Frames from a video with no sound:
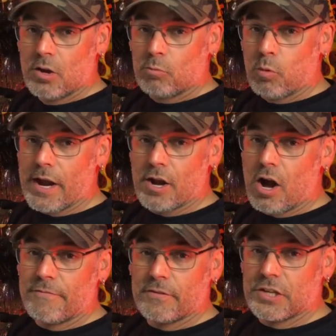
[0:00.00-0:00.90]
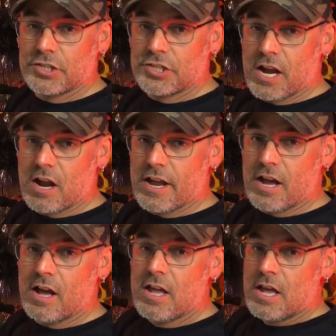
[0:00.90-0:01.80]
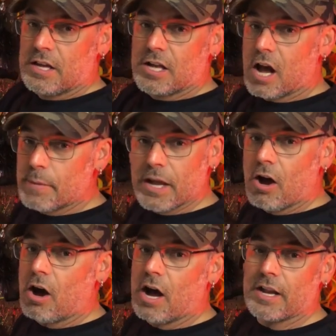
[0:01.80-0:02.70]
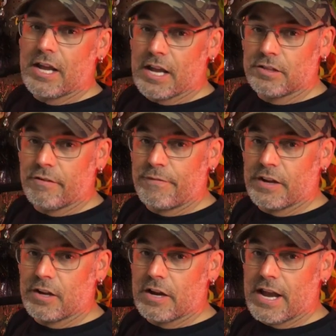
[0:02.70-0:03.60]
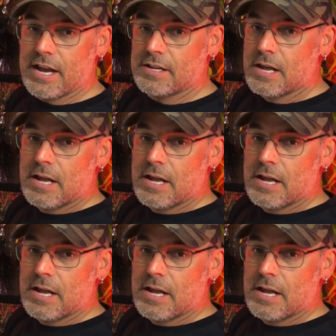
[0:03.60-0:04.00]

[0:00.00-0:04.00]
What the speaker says: right off of this area, come in hot, hitting the figure eight.